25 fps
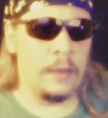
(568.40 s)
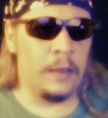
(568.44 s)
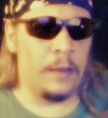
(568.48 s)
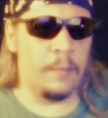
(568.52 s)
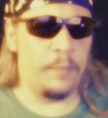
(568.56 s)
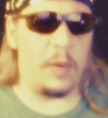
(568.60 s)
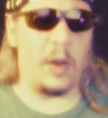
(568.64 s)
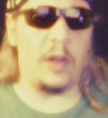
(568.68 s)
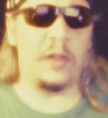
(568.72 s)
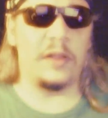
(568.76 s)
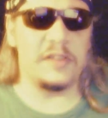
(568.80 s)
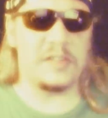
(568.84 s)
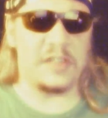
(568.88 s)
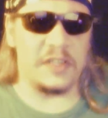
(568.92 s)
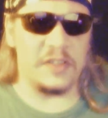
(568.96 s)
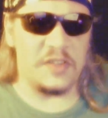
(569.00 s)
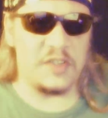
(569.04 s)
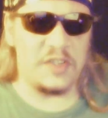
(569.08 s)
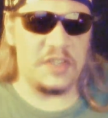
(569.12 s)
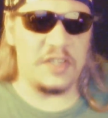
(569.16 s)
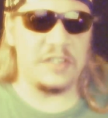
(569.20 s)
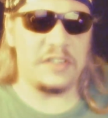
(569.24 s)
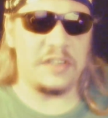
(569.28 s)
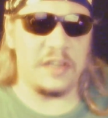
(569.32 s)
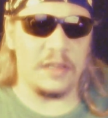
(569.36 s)
Paul has
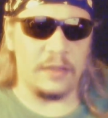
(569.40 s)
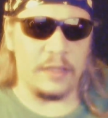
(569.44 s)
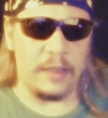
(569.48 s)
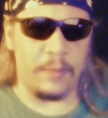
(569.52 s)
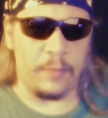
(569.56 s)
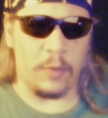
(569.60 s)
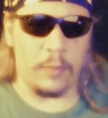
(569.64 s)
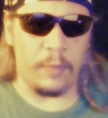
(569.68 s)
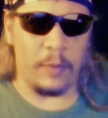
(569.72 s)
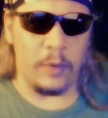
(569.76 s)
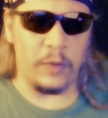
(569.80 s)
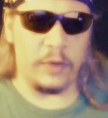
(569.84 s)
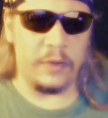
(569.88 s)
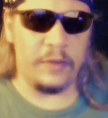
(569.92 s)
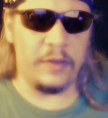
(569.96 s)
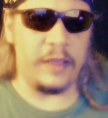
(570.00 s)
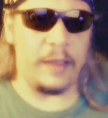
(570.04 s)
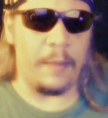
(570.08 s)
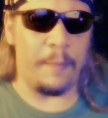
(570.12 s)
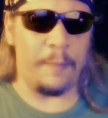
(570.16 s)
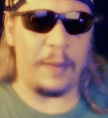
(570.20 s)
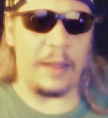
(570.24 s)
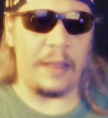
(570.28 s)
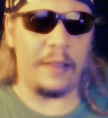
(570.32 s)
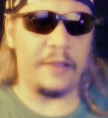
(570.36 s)
consistently promoted the
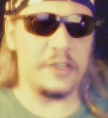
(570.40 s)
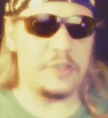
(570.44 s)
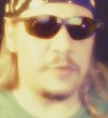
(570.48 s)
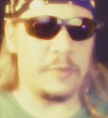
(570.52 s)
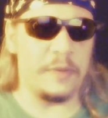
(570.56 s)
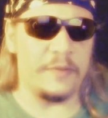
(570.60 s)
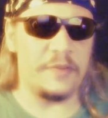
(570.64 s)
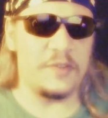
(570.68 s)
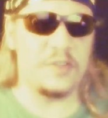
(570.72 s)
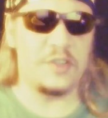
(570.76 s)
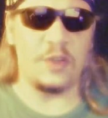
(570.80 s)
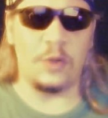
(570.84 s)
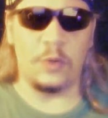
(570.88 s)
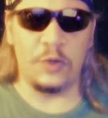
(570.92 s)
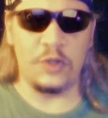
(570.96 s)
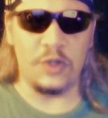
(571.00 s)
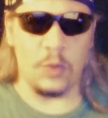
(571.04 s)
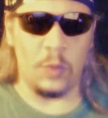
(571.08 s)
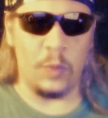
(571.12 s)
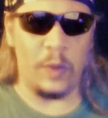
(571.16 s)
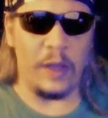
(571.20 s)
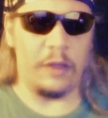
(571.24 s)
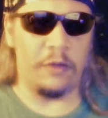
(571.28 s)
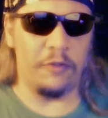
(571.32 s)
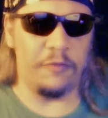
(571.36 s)
abolishment of social
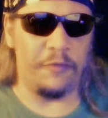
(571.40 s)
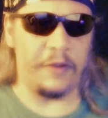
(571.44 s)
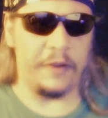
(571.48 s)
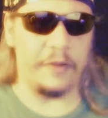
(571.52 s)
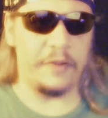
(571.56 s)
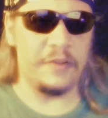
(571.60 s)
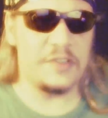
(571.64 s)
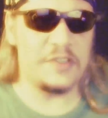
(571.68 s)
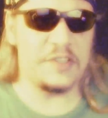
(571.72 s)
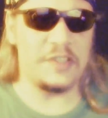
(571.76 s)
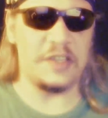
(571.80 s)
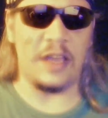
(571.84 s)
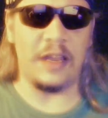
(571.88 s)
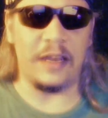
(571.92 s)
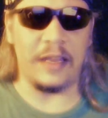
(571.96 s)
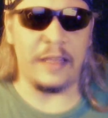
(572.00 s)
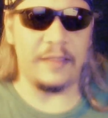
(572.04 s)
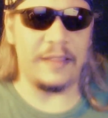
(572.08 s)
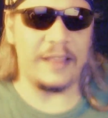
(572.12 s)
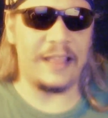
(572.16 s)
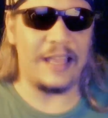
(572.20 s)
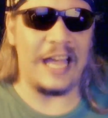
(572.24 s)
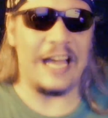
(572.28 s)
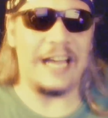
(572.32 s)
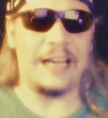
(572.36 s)
welfare, citing
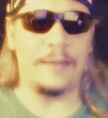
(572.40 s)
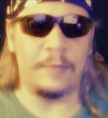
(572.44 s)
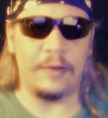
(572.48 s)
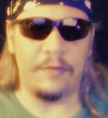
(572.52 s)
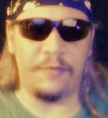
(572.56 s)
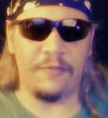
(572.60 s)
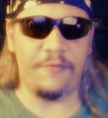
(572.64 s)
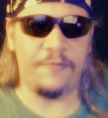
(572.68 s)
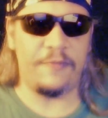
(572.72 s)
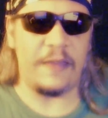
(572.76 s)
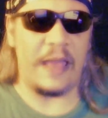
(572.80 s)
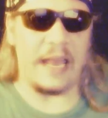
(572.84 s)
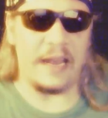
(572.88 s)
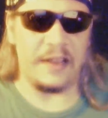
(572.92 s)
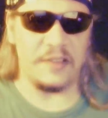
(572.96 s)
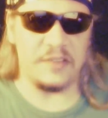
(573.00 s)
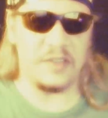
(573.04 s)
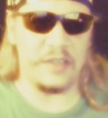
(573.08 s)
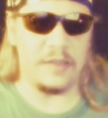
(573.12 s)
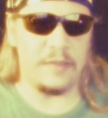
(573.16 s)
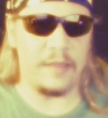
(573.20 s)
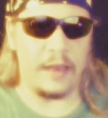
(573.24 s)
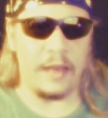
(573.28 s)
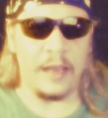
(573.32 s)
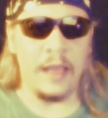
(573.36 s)
the common
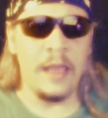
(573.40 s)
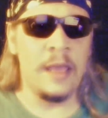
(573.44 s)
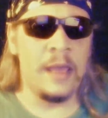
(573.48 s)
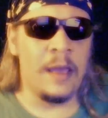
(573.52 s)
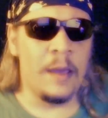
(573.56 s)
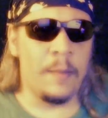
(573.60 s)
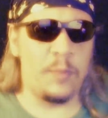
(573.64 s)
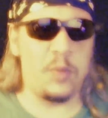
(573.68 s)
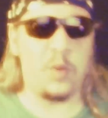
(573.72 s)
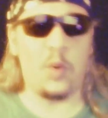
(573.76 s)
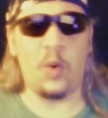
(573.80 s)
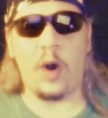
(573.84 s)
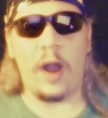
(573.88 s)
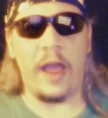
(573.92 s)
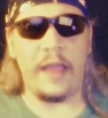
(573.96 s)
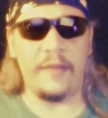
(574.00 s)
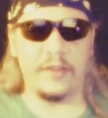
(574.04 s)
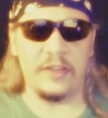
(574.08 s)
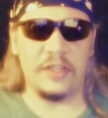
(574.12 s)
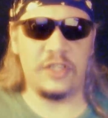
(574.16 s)
fantasy that private